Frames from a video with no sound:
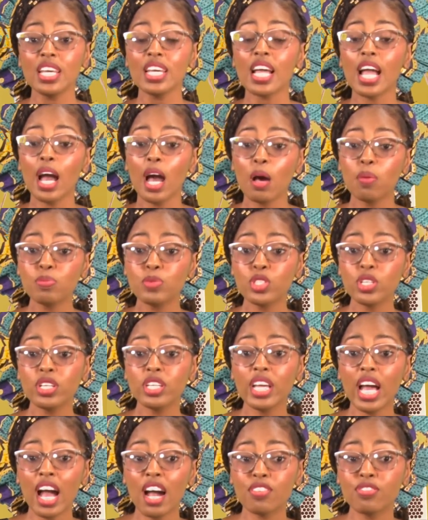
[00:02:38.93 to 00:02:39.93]

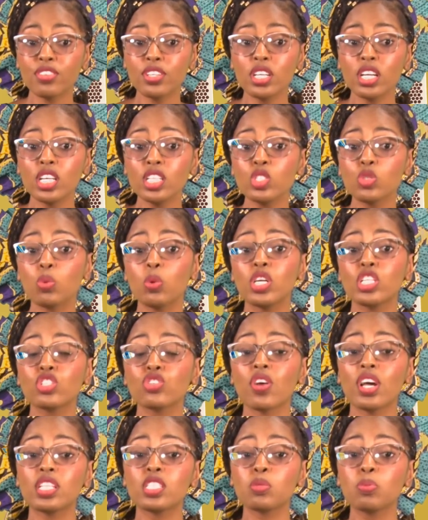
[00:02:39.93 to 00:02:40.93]
Captured Africans were
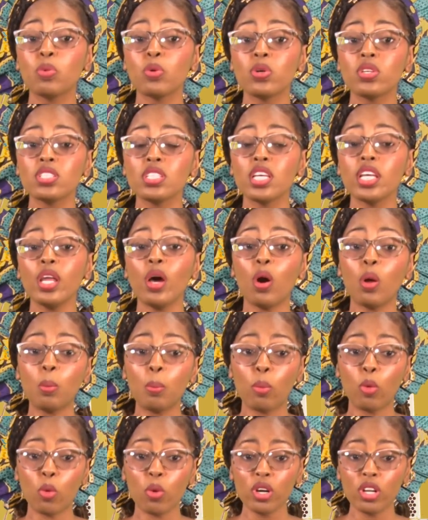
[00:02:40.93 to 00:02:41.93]
transported on
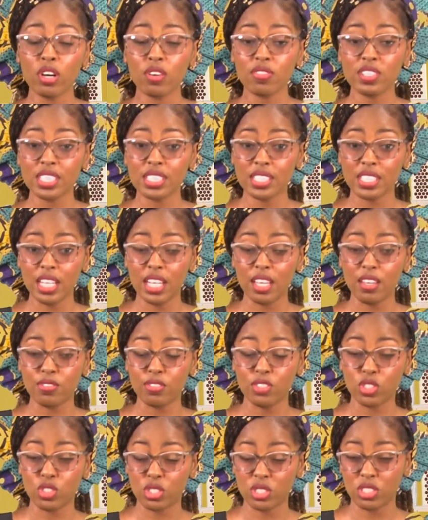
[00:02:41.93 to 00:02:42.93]
board of a
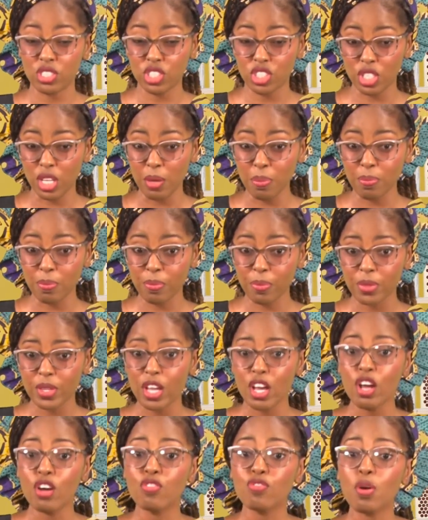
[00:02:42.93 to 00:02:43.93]
slave ship
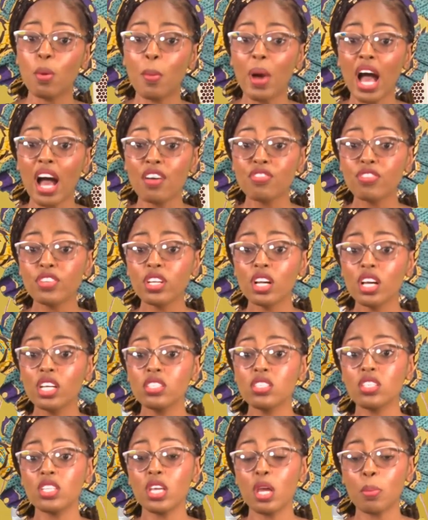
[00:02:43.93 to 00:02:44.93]
from Africa
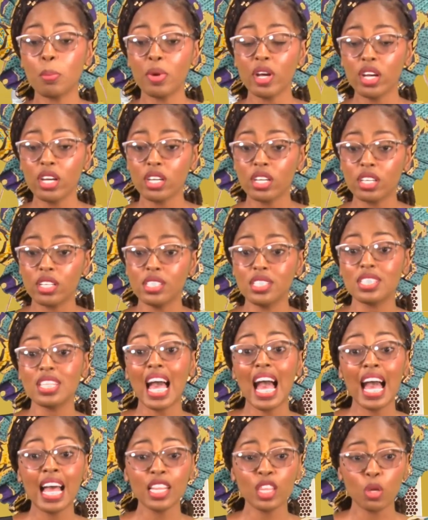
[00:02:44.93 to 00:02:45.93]
to the Americans
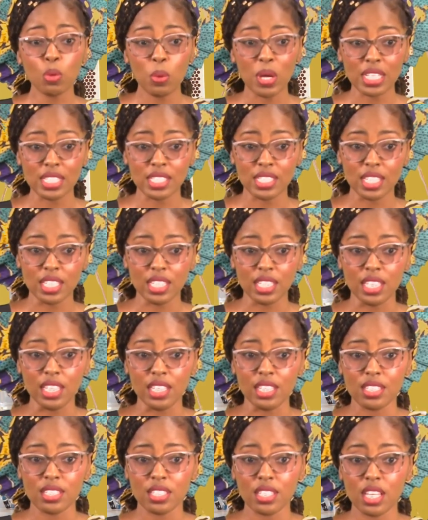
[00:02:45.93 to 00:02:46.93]
and the West
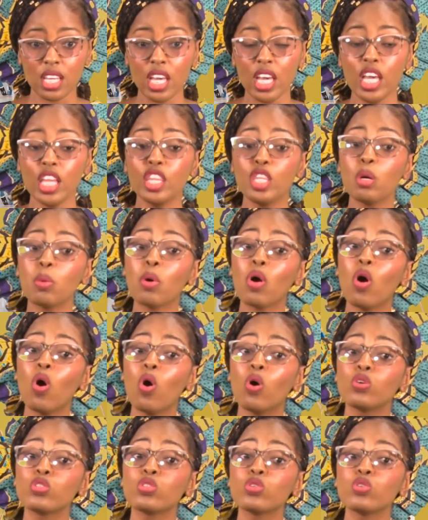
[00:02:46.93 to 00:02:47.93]
Indies. They were
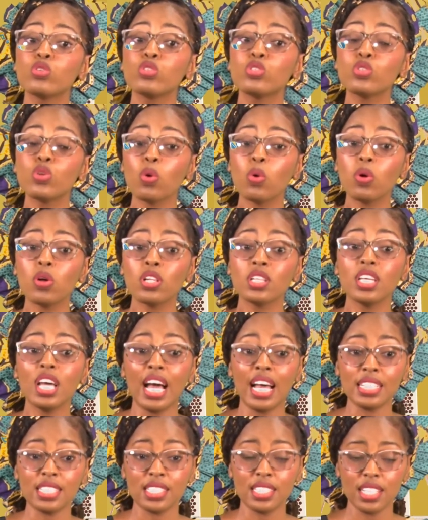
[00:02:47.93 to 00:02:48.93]
also sold
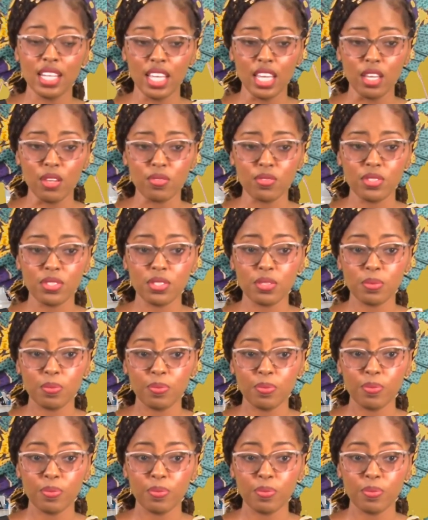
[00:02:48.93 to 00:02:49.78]
as slaves.